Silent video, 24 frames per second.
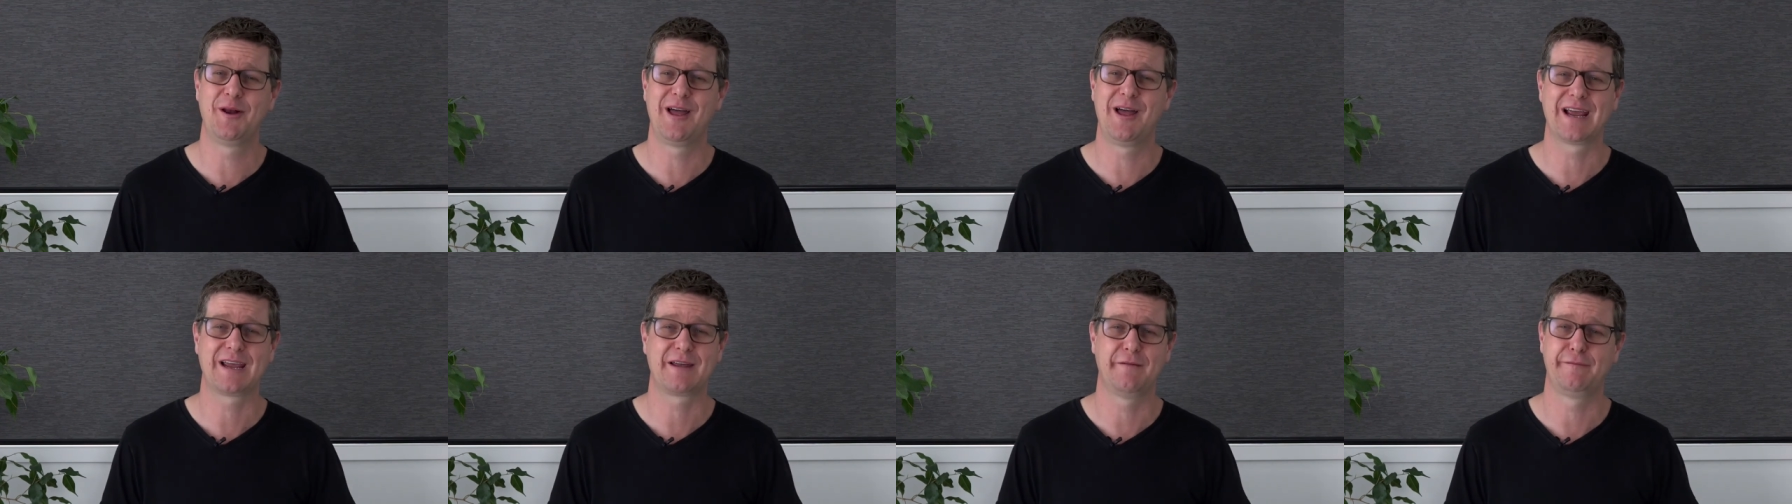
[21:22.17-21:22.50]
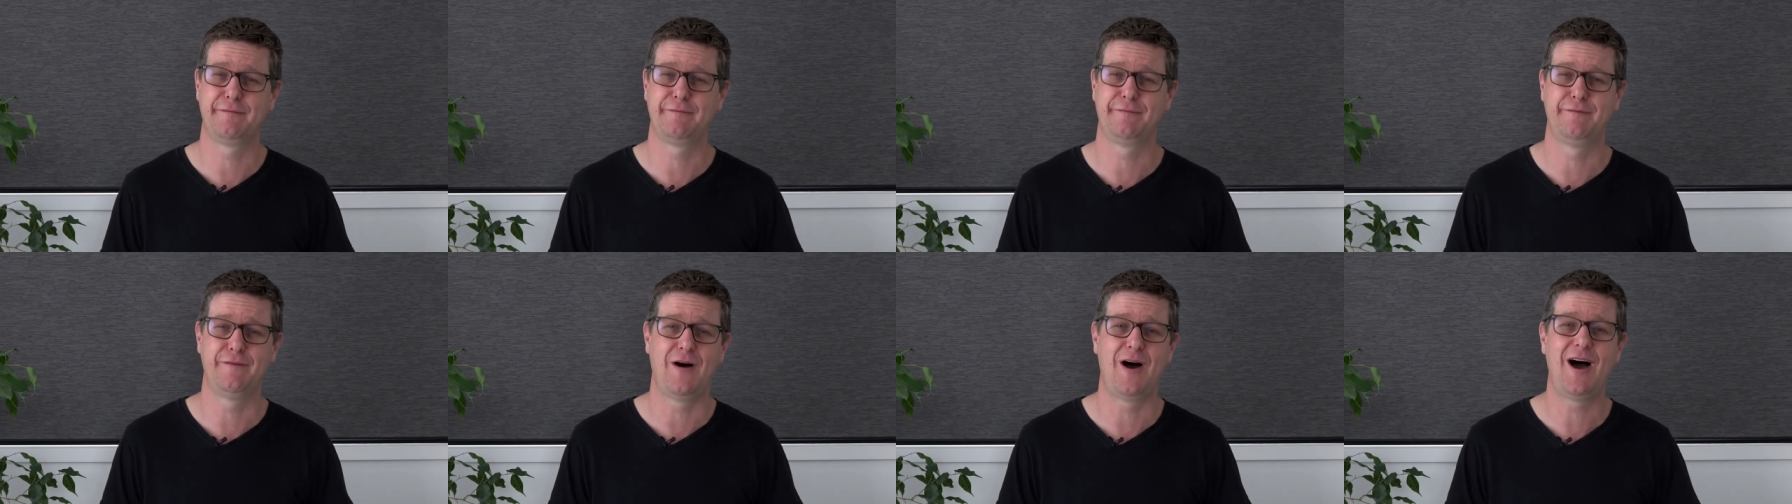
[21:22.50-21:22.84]
like a
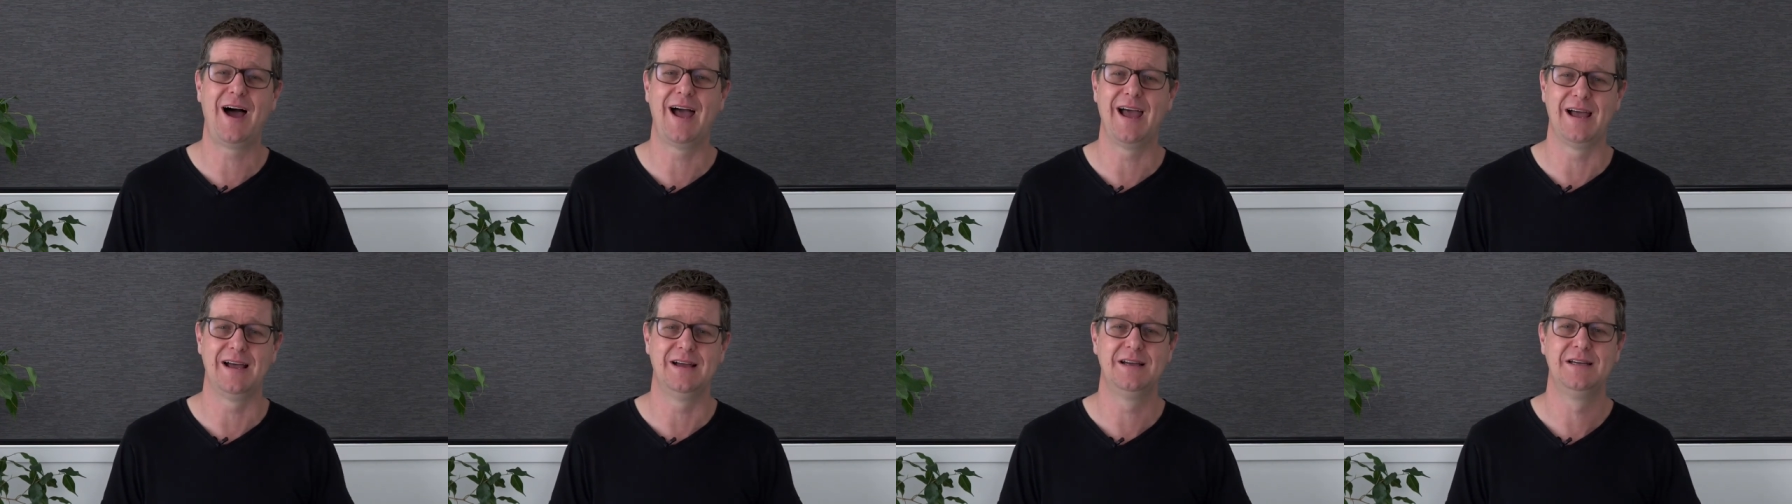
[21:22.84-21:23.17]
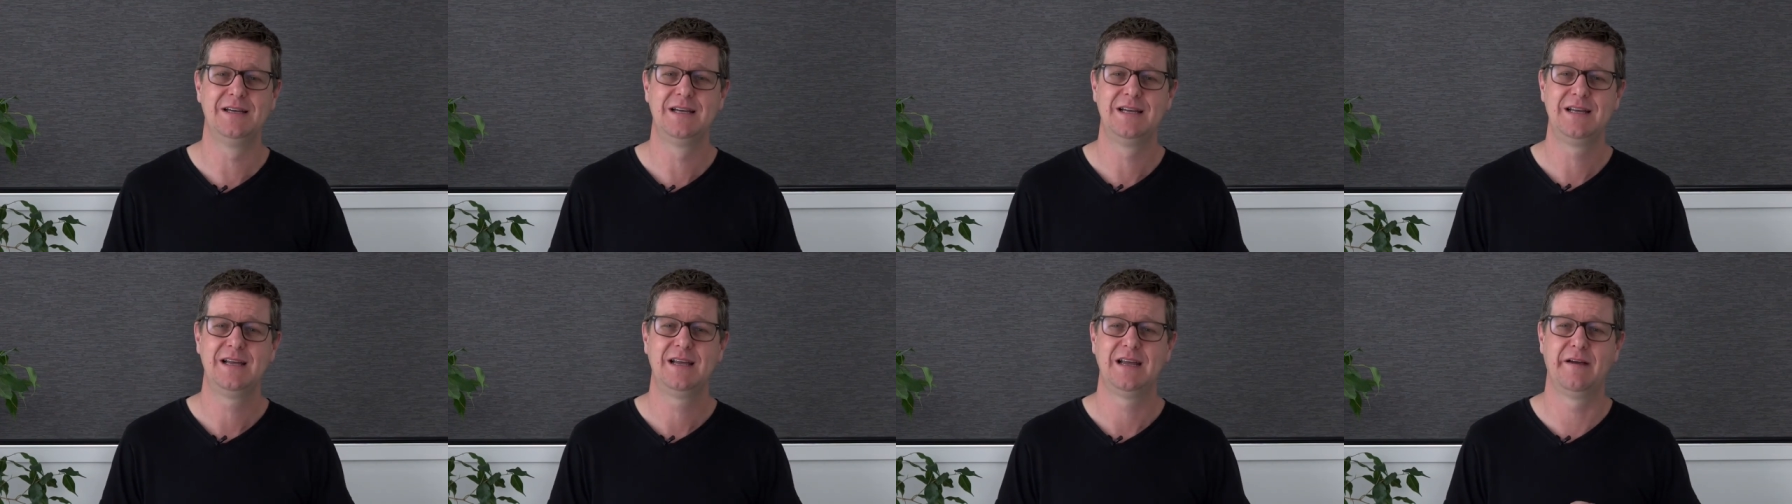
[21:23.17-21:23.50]
fire
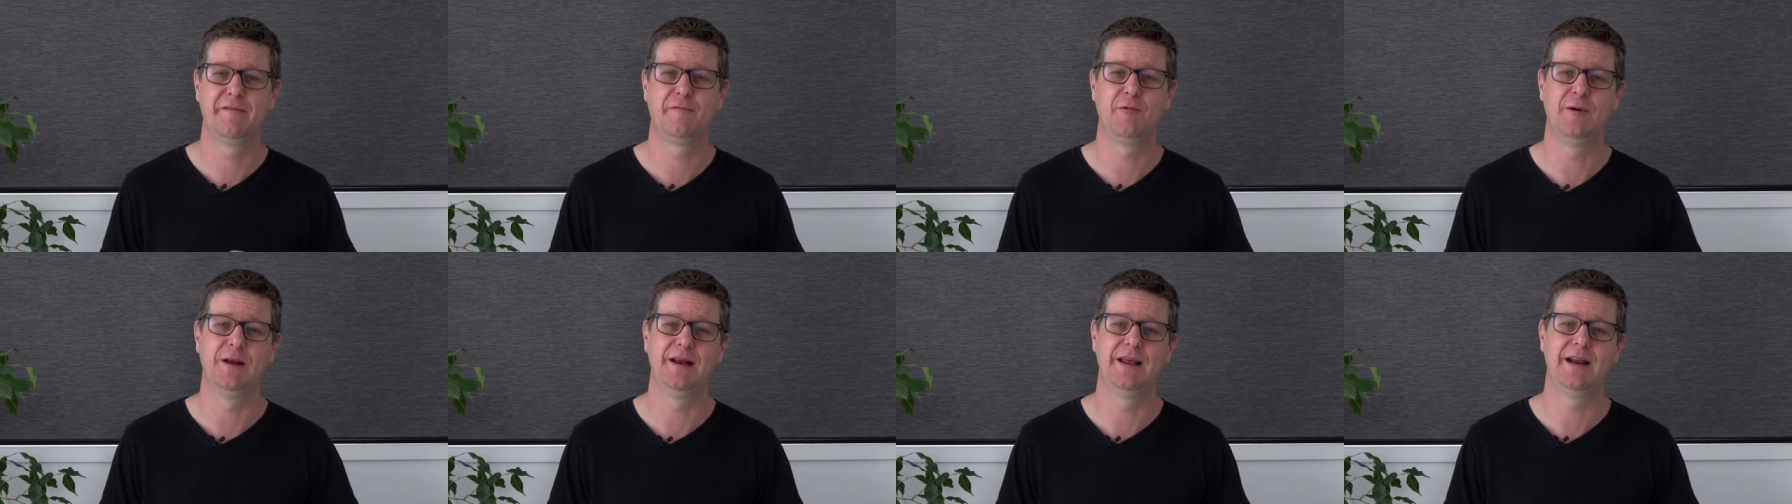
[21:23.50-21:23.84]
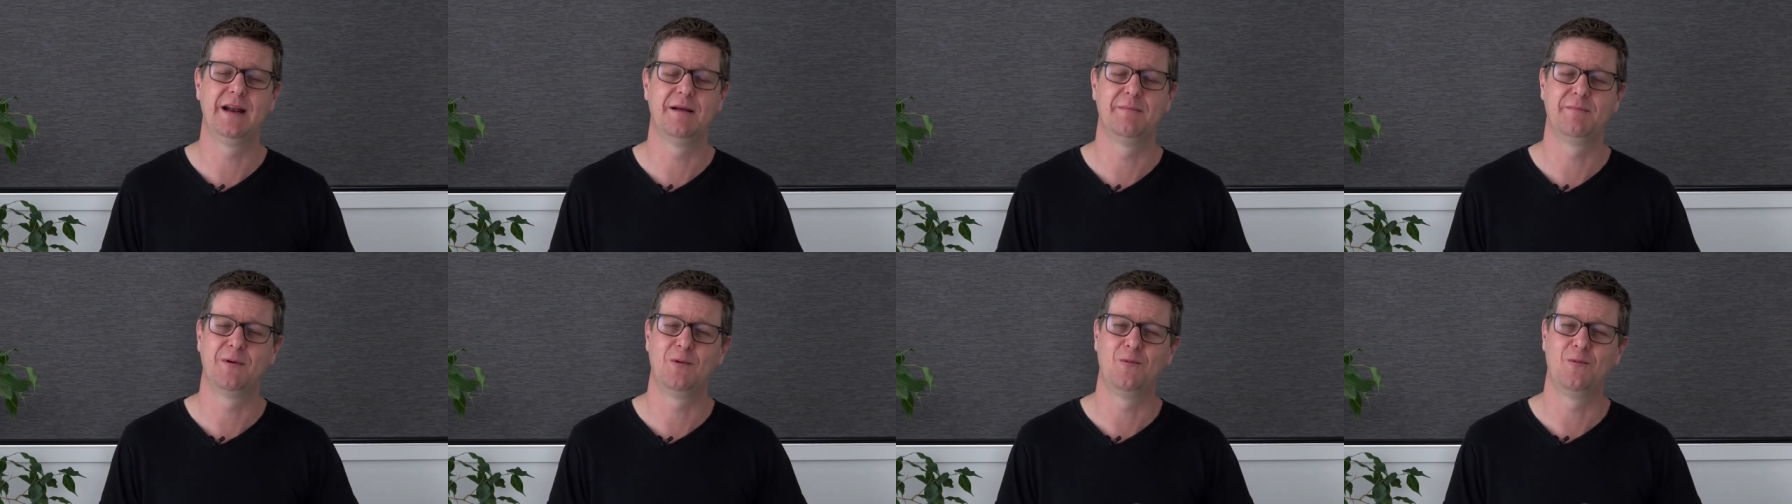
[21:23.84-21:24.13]
if we let it.